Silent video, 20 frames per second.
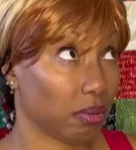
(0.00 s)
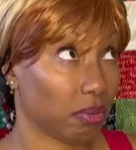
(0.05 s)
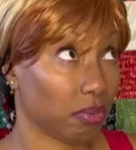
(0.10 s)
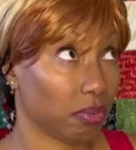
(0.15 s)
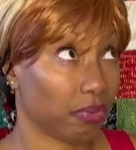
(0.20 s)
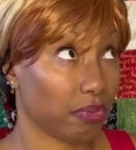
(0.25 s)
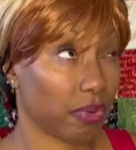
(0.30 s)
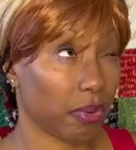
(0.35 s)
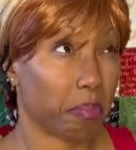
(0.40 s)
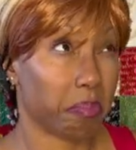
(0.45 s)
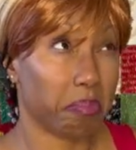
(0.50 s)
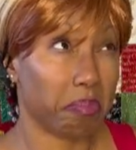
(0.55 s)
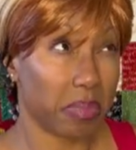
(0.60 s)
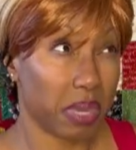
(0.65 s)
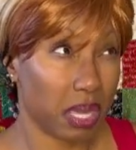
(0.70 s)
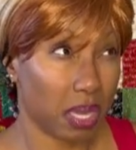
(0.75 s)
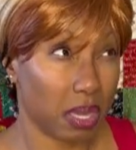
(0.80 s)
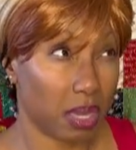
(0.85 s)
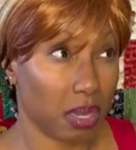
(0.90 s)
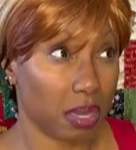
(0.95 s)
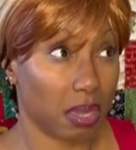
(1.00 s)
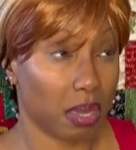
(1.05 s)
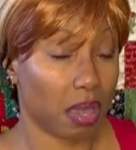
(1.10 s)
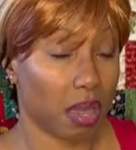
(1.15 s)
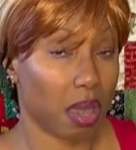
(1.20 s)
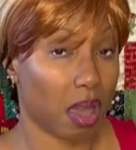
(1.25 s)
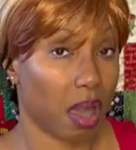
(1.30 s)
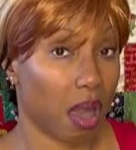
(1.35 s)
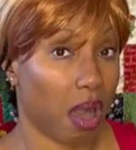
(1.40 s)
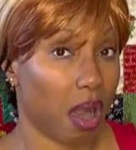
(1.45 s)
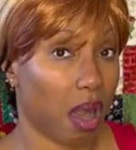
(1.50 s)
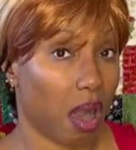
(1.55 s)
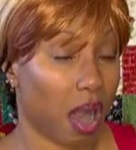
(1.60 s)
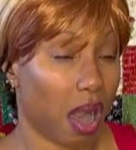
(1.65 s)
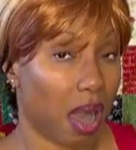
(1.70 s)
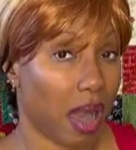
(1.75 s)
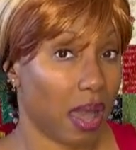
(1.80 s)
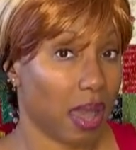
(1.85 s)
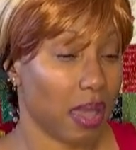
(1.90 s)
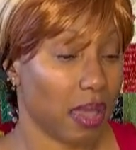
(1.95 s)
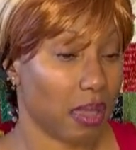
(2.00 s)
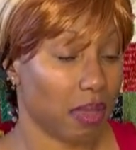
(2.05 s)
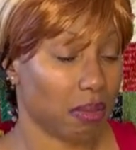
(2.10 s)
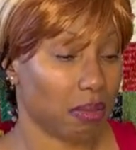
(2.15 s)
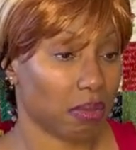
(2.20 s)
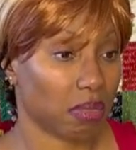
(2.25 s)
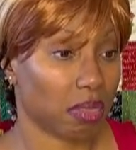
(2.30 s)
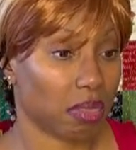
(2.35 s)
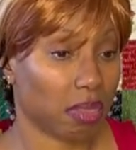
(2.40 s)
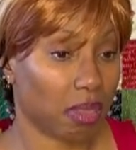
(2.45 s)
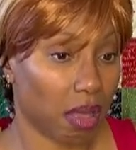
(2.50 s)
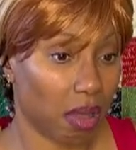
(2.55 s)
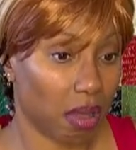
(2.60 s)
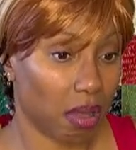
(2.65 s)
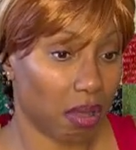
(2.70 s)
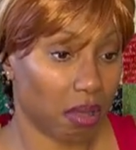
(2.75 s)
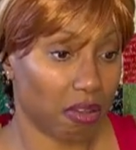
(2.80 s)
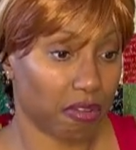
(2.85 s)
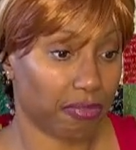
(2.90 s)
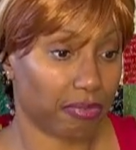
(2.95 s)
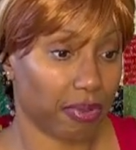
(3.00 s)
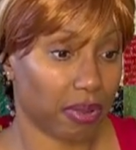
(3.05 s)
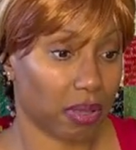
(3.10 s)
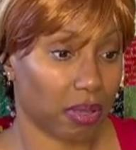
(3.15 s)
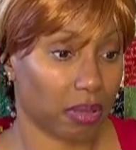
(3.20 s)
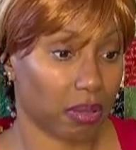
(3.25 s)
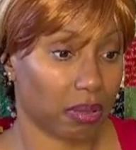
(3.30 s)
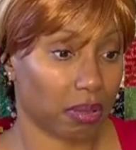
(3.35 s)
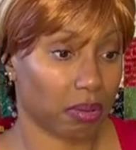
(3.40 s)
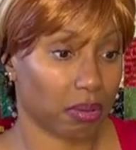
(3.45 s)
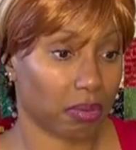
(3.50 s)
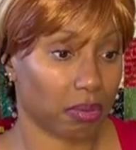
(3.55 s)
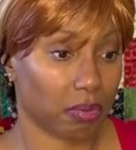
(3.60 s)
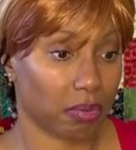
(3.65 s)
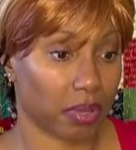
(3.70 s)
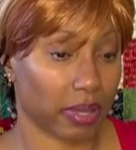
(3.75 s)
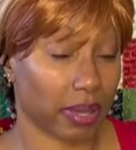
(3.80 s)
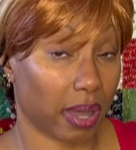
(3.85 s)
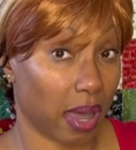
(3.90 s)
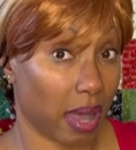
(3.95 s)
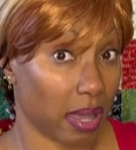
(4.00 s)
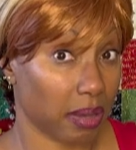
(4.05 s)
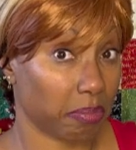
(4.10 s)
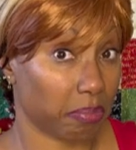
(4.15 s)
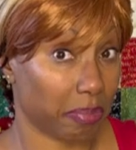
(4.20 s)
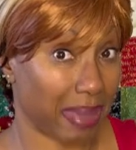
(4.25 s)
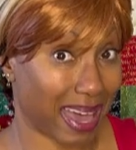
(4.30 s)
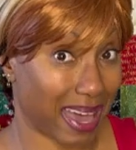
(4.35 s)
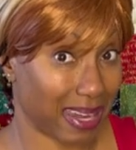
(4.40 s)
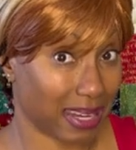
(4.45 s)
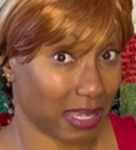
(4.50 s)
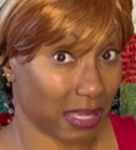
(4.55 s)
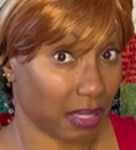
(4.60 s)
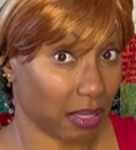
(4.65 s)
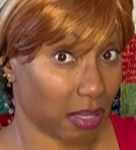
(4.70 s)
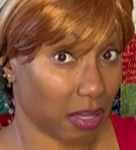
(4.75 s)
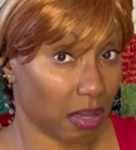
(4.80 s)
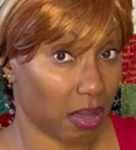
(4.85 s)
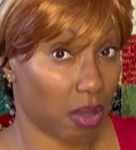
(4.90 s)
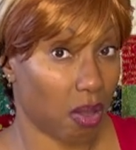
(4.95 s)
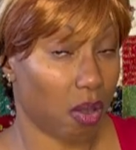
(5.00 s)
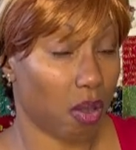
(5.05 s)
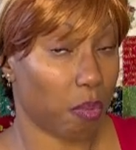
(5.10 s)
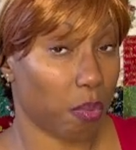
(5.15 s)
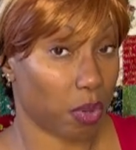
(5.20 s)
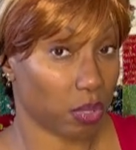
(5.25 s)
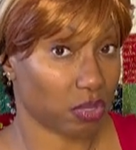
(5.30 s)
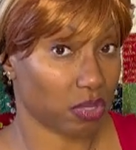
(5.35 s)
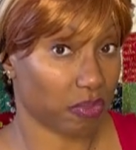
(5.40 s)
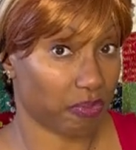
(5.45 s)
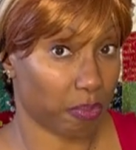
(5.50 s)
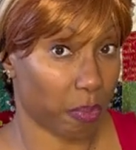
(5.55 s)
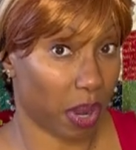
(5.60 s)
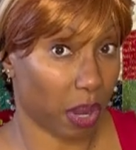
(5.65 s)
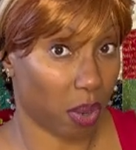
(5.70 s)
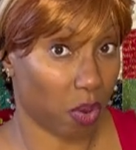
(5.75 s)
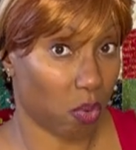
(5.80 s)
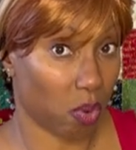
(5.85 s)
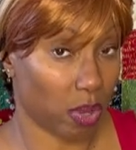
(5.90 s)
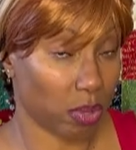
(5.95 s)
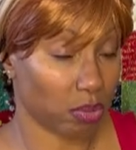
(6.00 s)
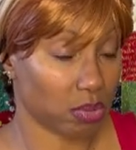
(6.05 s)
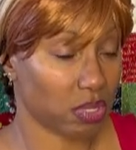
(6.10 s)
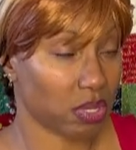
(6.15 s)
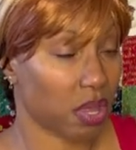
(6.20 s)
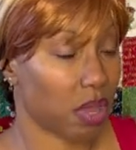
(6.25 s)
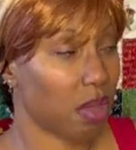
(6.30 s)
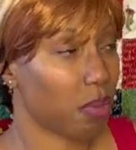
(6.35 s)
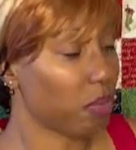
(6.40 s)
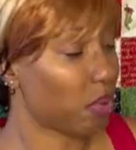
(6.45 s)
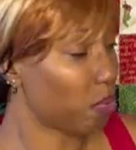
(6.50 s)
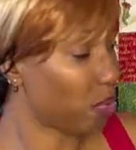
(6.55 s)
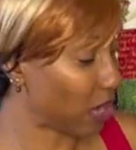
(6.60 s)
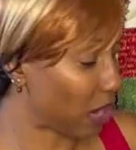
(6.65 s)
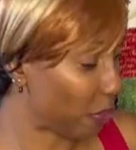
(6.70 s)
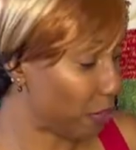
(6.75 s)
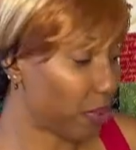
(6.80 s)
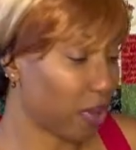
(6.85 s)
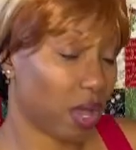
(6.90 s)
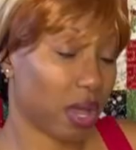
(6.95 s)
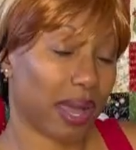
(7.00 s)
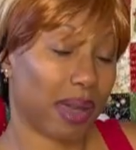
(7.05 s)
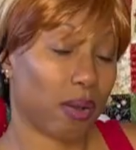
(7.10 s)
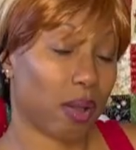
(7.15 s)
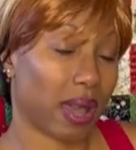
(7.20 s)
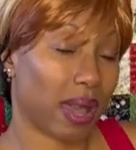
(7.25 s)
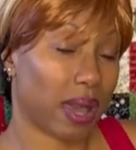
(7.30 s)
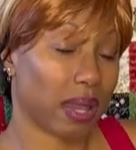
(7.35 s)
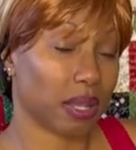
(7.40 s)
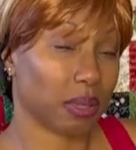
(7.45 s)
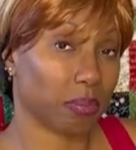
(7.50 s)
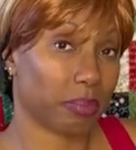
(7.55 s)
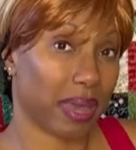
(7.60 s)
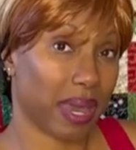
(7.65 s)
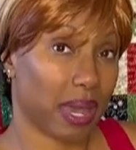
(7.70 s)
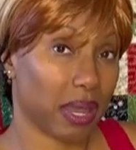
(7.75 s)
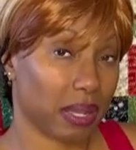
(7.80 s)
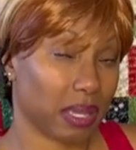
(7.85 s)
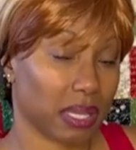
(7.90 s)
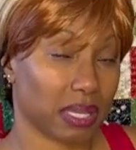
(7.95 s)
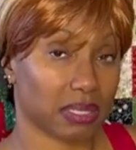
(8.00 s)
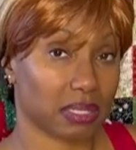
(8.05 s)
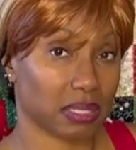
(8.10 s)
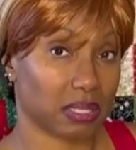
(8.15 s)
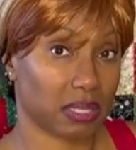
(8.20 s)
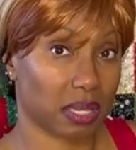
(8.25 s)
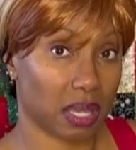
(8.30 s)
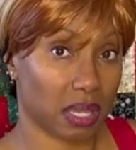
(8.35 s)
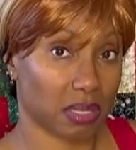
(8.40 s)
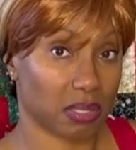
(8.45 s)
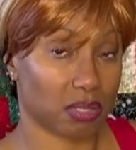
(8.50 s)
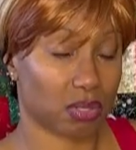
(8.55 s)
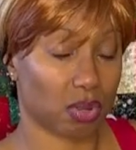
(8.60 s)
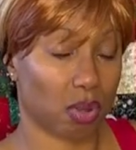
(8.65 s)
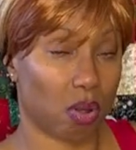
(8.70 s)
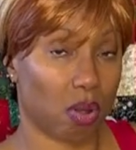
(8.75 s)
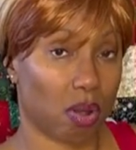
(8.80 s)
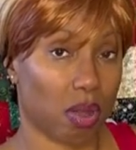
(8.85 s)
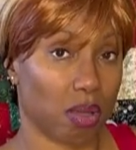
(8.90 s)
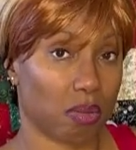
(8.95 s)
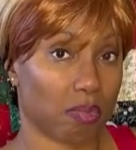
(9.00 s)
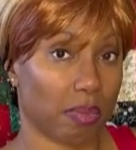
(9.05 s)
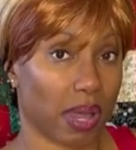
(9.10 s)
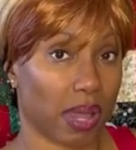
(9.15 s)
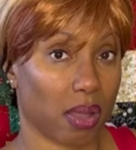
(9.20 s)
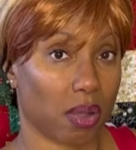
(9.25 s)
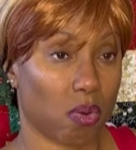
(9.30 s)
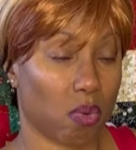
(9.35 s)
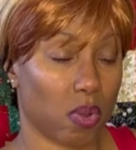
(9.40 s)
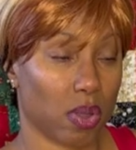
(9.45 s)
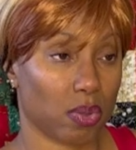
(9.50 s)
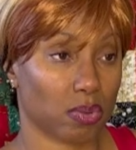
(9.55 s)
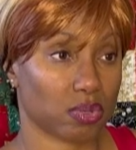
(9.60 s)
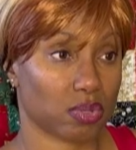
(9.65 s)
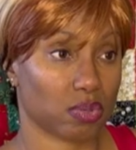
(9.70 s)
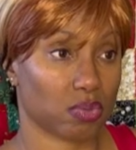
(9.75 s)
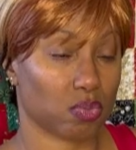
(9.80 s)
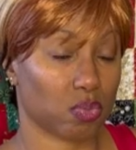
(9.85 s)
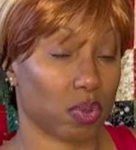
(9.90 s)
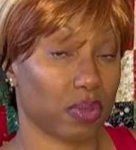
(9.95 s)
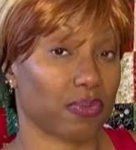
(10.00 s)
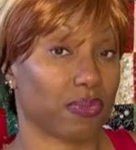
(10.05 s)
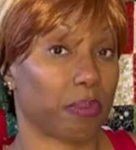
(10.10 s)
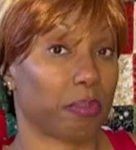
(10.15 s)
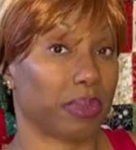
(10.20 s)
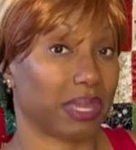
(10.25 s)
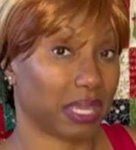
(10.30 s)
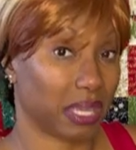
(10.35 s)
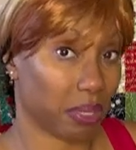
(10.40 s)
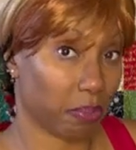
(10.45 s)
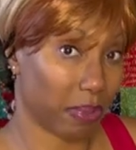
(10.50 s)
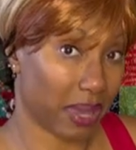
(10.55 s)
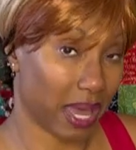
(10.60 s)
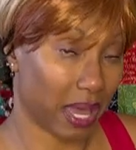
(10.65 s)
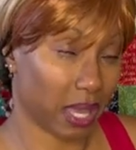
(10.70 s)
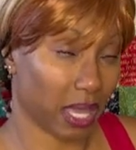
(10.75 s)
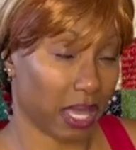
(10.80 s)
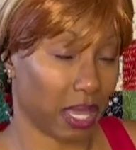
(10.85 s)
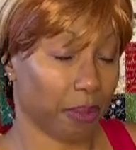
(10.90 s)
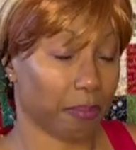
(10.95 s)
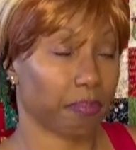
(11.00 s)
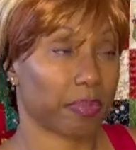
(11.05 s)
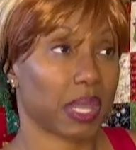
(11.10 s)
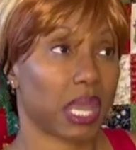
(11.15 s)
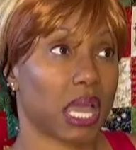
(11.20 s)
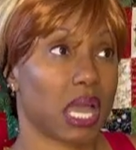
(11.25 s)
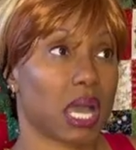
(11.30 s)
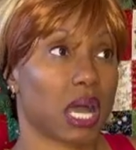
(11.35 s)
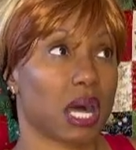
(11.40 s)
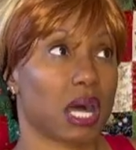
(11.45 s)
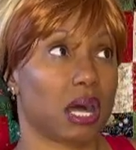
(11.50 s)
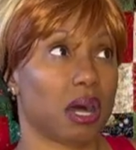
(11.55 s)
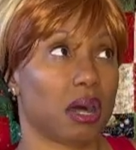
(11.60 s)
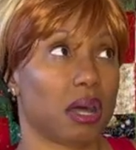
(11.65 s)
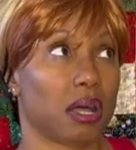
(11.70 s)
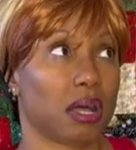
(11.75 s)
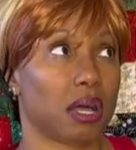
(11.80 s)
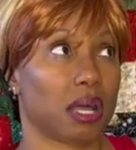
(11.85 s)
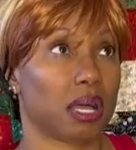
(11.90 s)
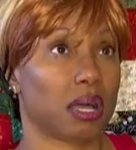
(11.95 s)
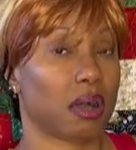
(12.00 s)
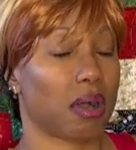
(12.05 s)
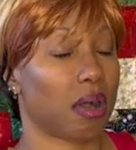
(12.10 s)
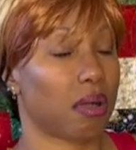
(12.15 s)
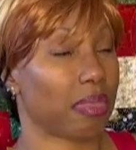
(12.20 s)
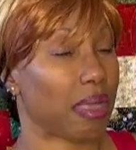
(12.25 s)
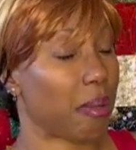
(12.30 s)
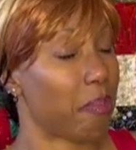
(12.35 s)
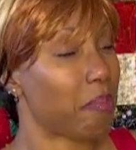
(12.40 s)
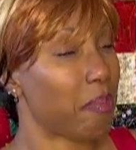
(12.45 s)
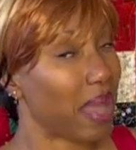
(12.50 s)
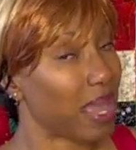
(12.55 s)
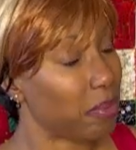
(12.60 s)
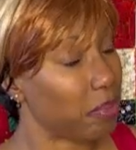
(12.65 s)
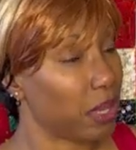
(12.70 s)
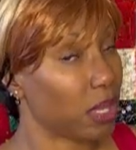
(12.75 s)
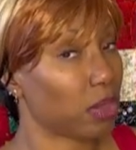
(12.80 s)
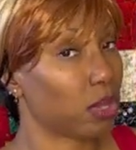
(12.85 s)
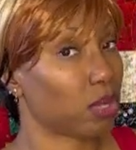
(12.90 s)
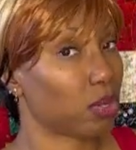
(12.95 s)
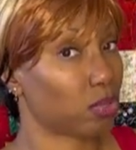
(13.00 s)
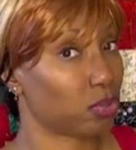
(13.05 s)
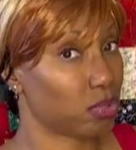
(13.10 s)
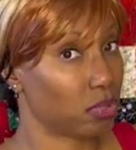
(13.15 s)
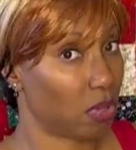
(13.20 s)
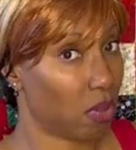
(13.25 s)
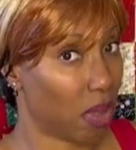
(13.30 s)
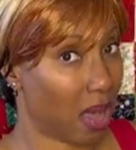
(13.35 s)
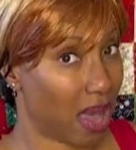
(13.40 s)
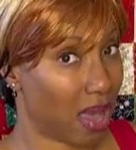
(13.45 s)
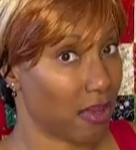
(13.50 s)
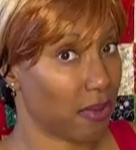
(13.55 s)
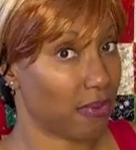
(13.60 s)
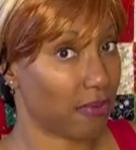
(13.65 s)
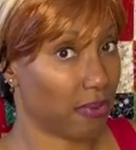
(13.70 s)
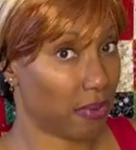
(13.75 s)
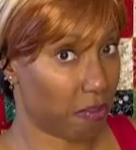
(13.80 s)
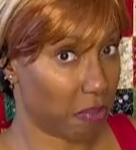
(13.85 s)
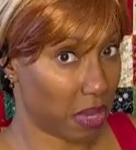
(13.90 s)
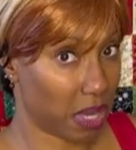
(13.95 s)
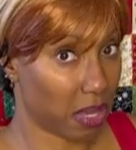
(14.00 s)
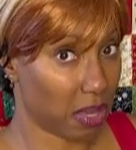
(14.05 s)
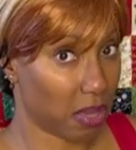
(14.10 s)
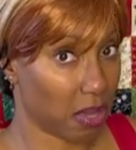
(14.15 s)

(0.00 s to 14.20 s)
for me, I love cotton batting on most of my quilts, but when I put cotton batting as a test on my quilts with a Minky backing, that may be a little too hot for me.